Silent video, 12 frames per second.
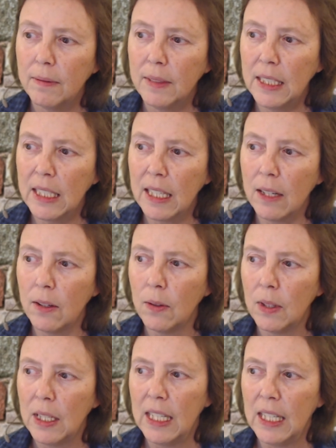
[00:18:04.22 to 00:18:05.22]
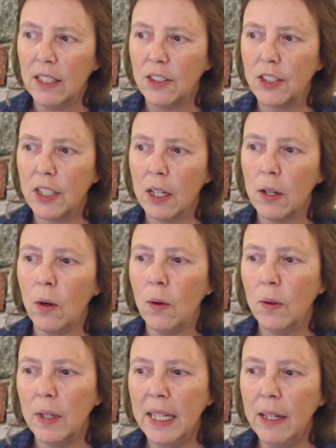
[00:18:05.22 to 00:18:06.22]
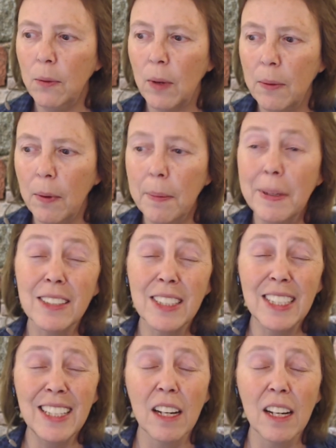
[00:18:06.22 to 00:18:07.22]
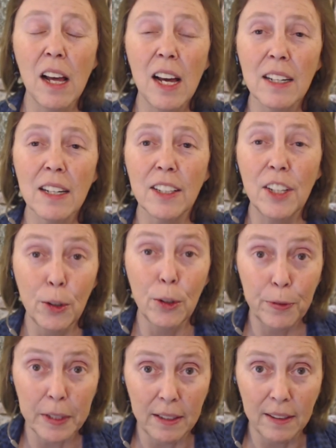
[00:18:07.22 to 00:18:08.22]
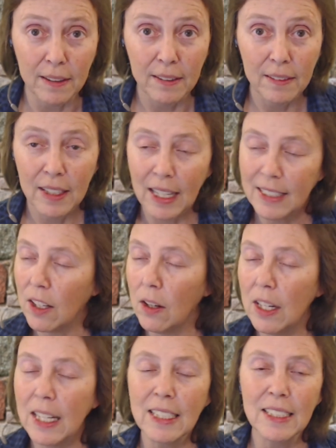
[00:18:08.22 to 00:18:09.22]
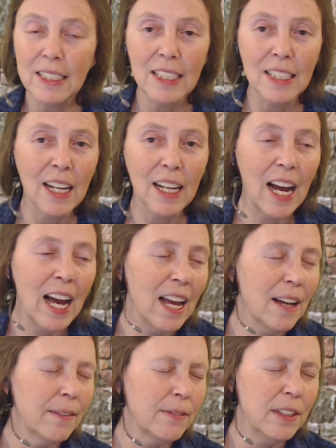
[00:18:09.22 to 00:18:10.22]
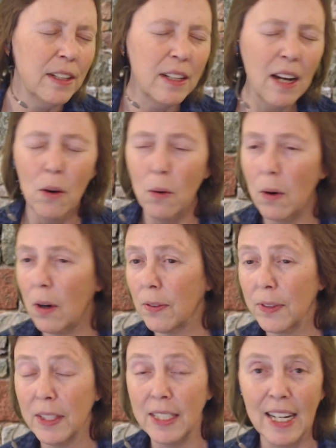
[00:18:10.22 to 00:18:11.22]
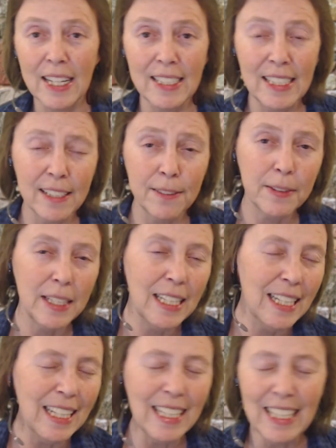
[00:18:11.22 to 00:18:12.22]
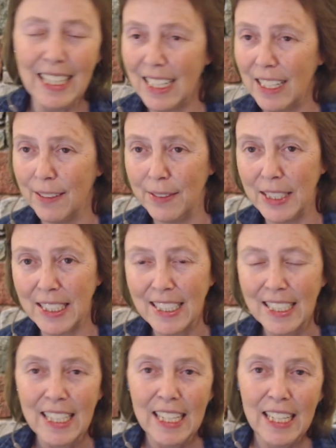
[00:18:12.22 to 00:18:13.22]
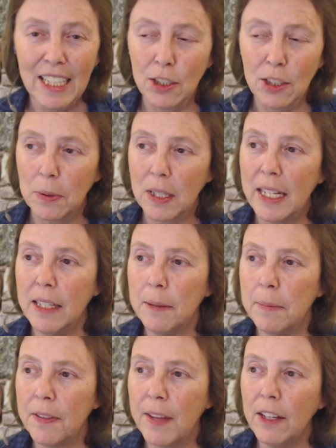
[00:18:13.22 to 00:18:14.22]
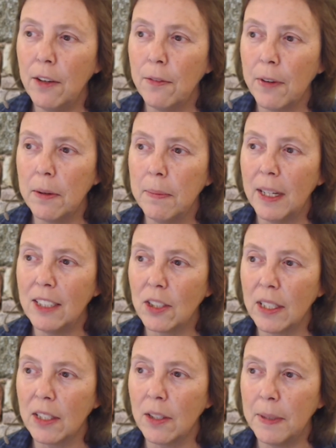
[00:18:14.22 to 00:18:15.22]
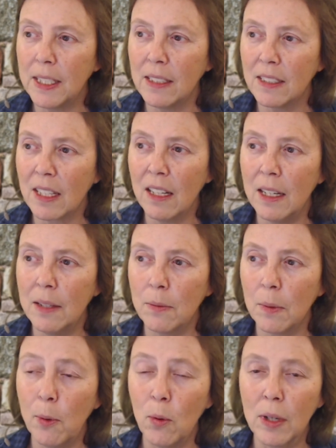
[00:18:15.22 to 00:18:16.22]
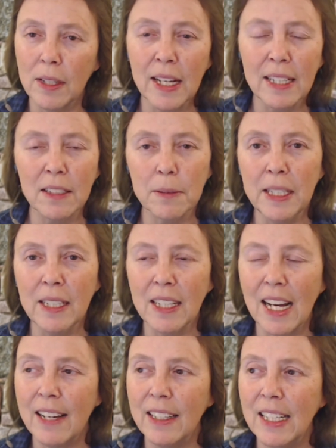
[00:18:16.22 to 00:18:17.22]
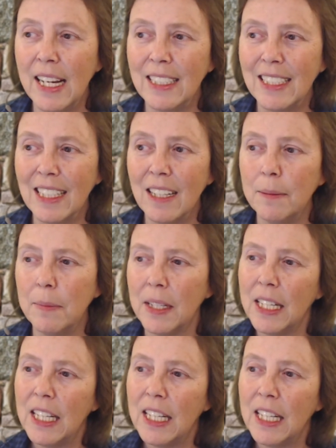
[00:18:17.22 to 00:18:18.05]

You know, so anyway, we've been seeing a lot of goofy. That's all I can tell you. I have no earthly idea of any of it is related, but thank you very much, Larry, because a client reported that to me and I hadn't had time